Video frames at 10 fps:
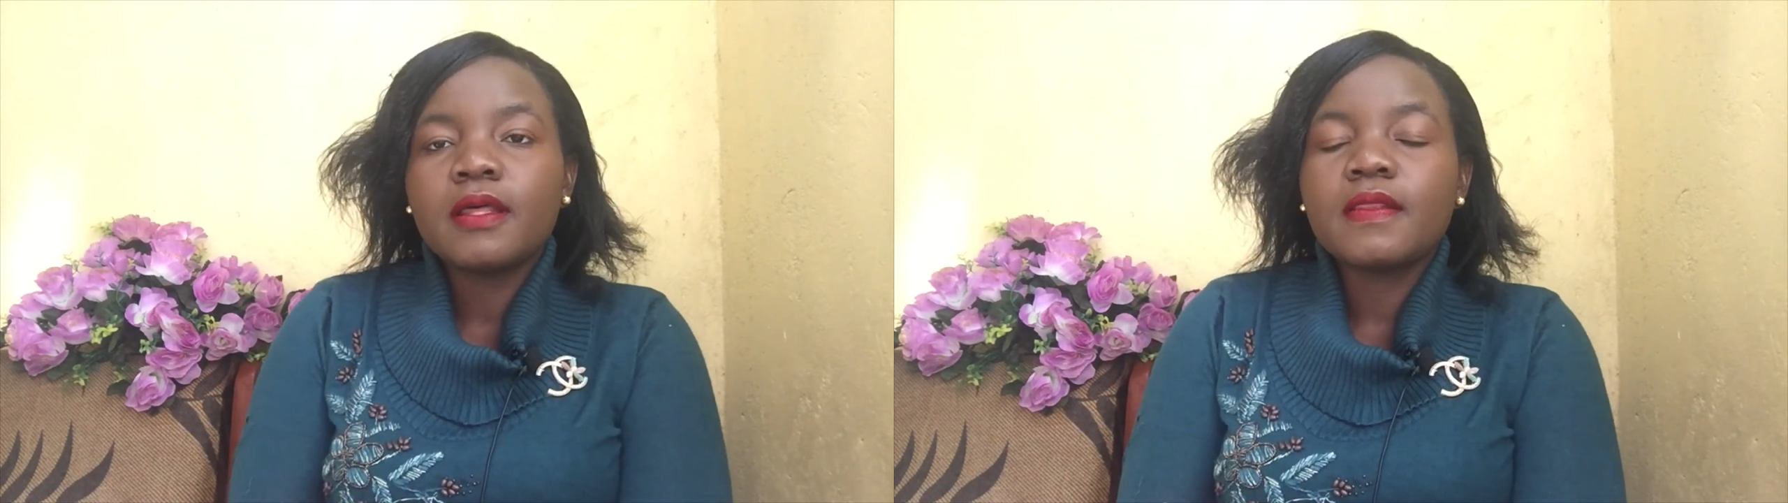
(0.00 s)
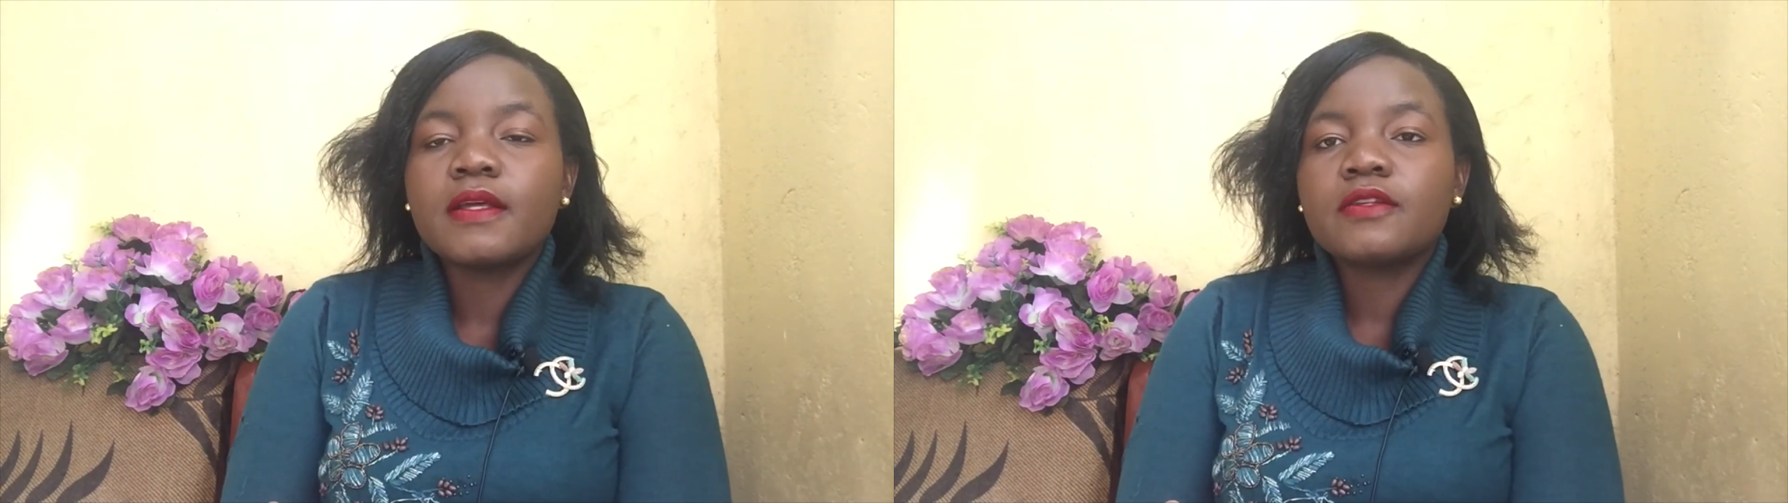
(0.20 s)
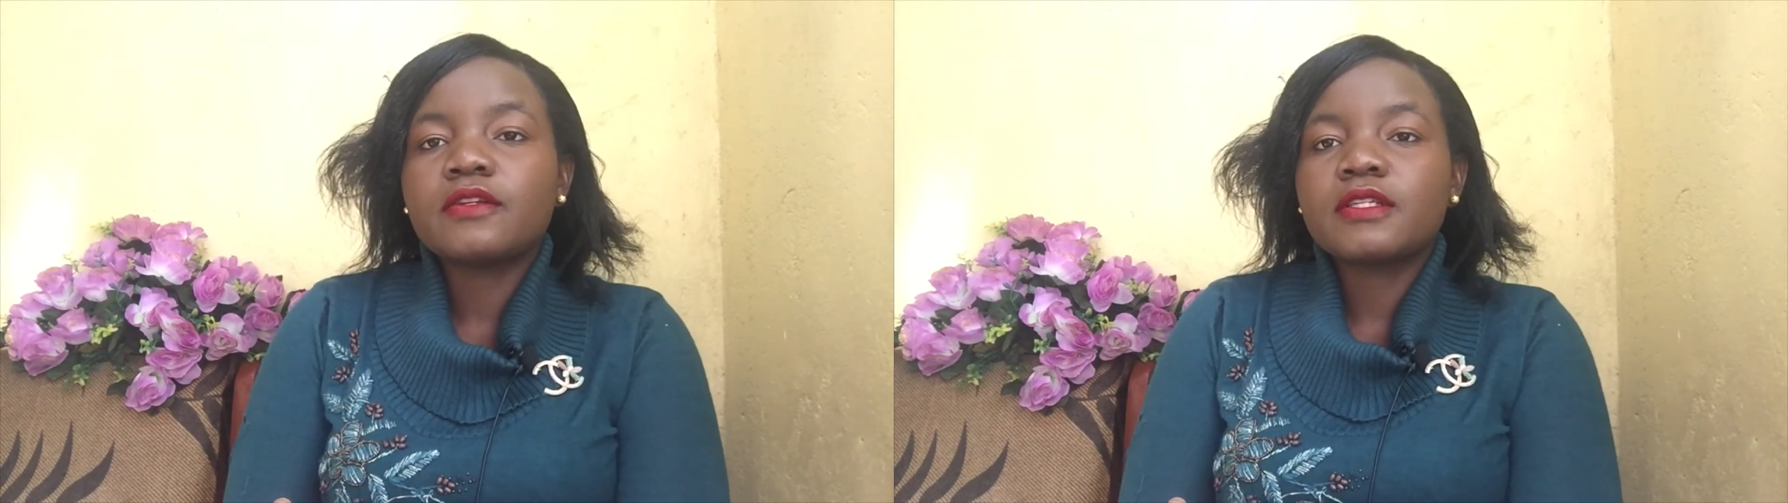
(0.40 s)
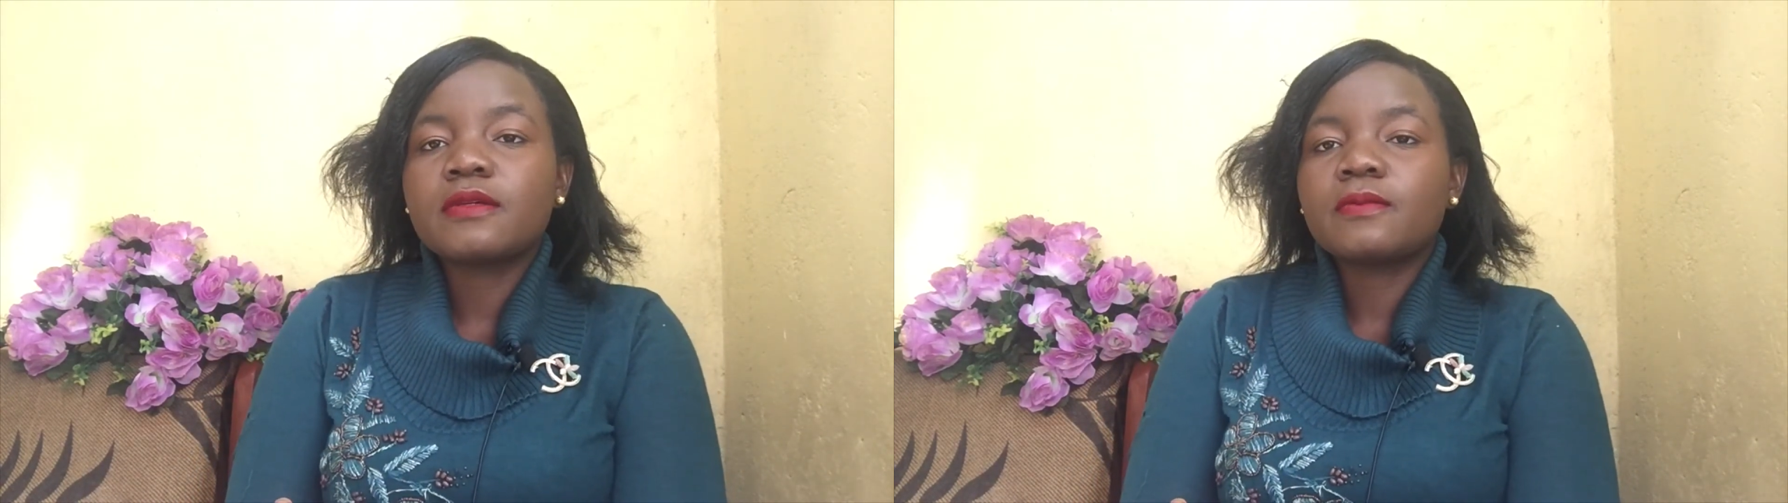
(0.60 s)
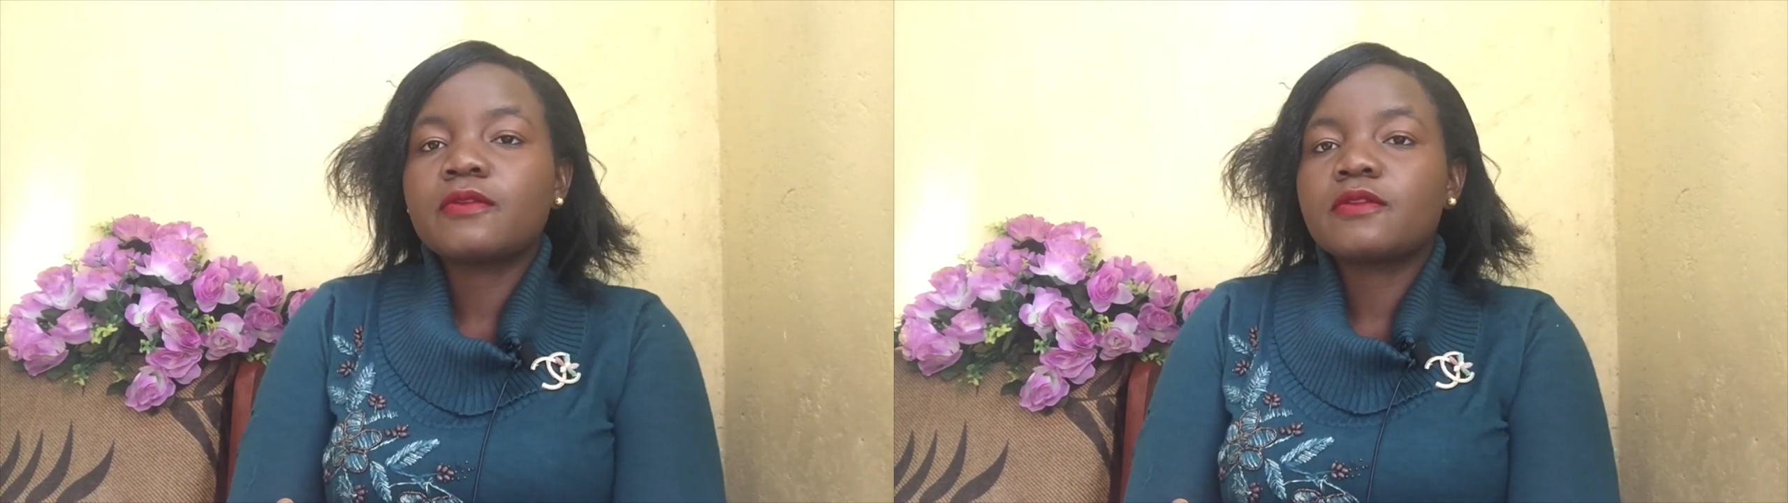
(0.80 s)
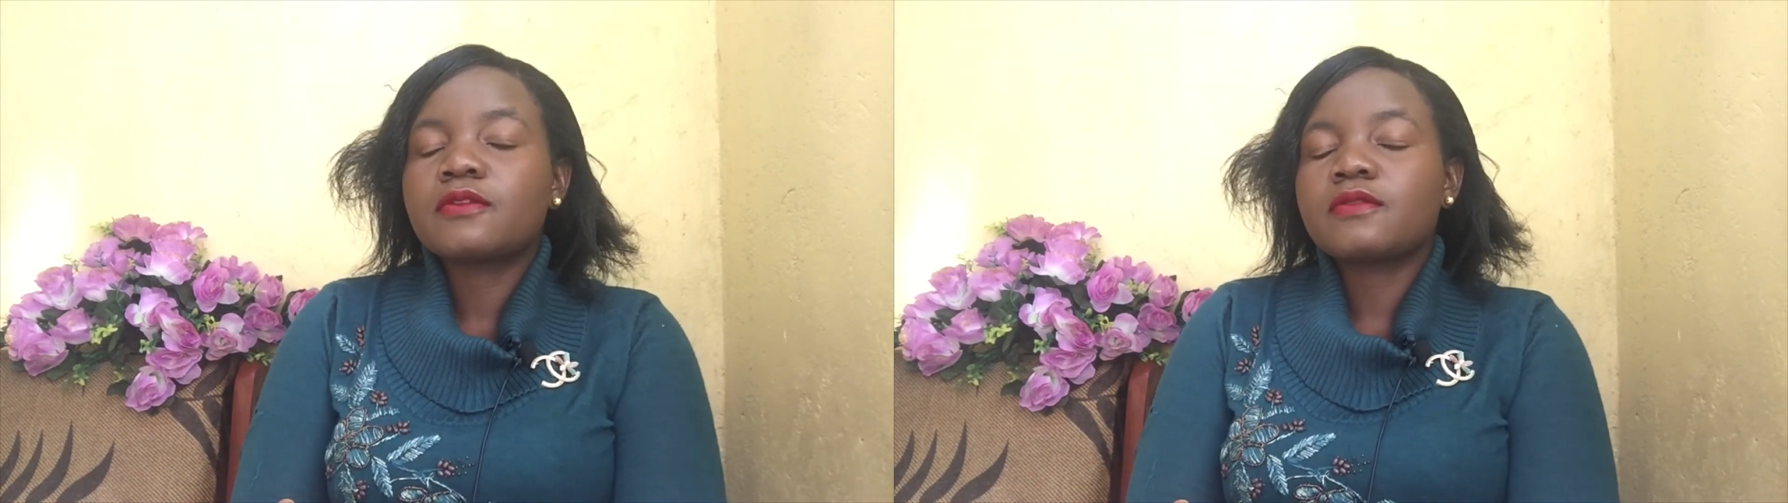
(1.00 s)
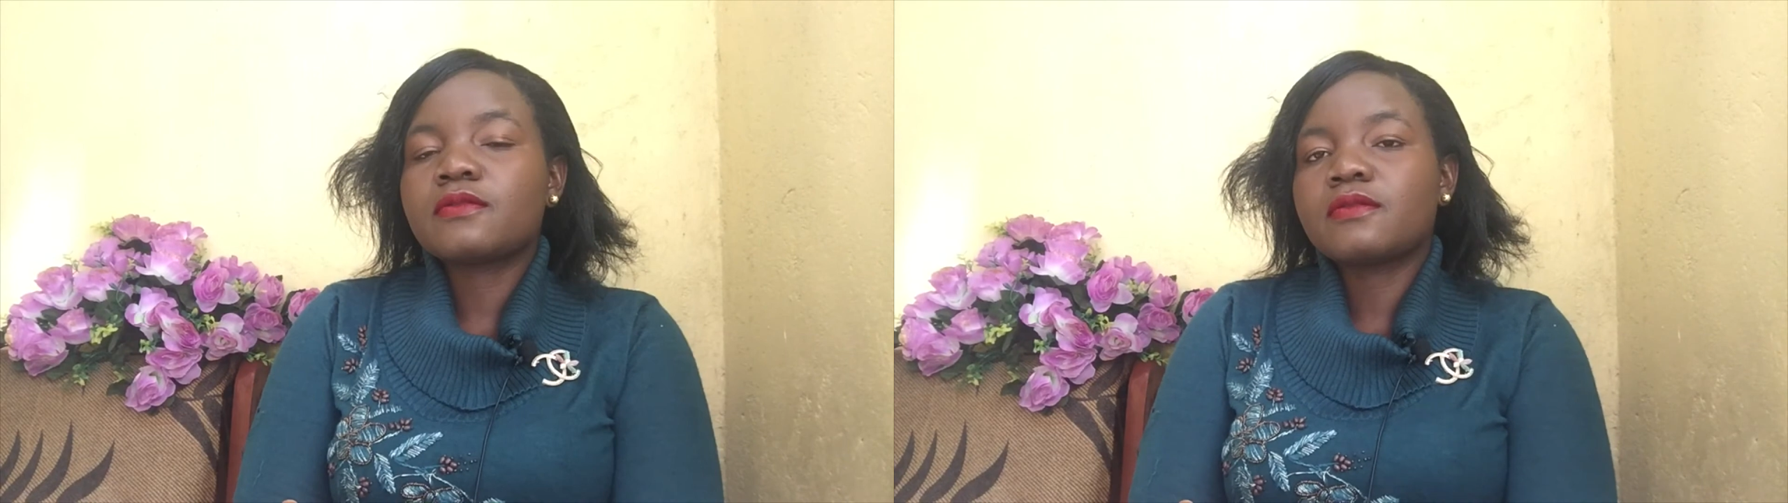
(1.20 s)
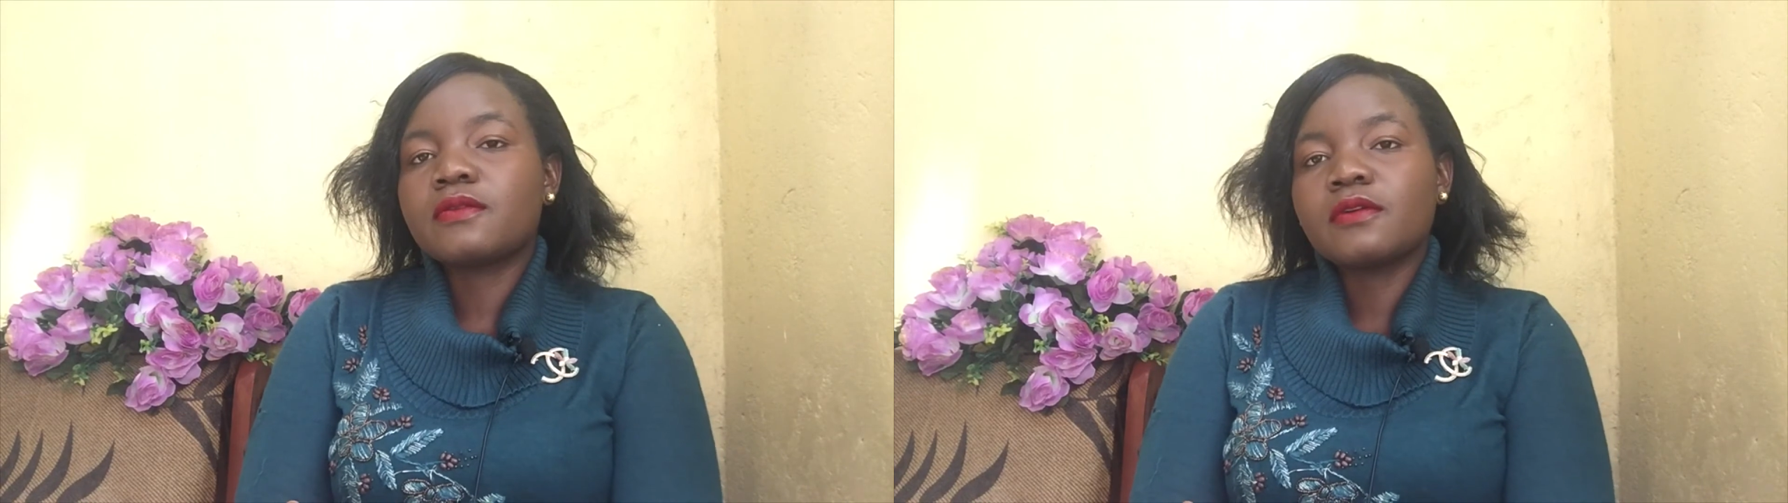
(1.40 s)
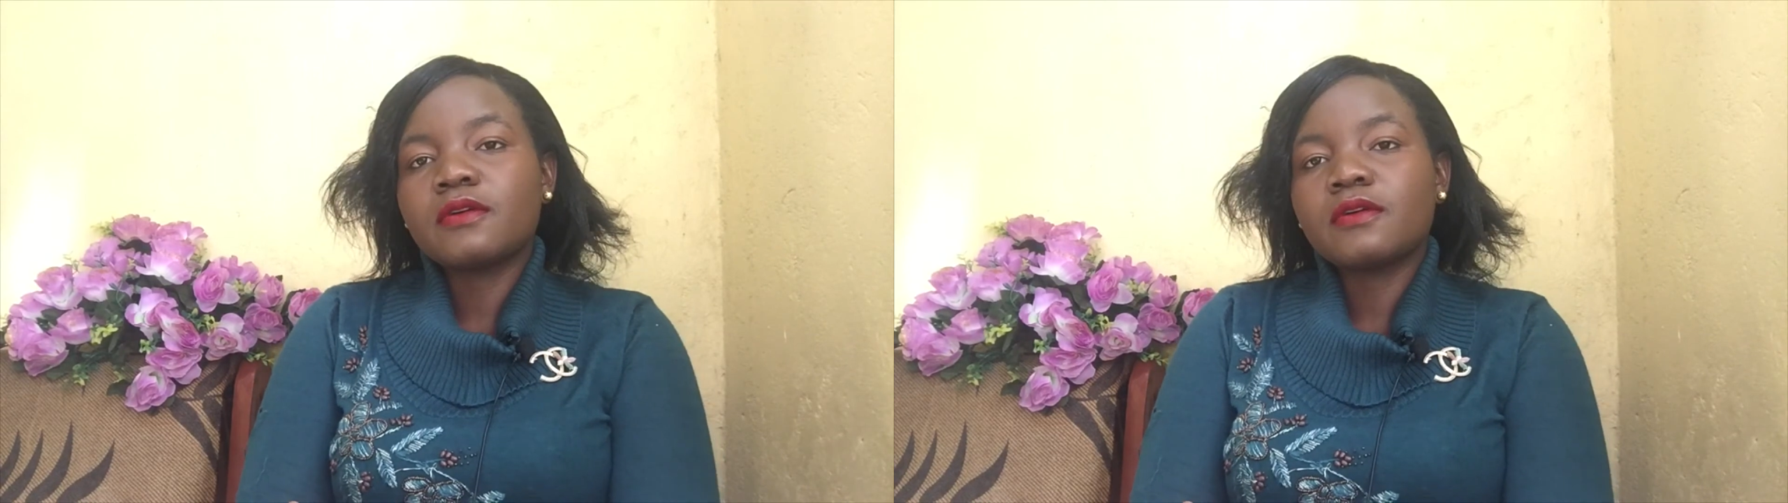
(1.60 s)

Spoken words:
that you're supposed to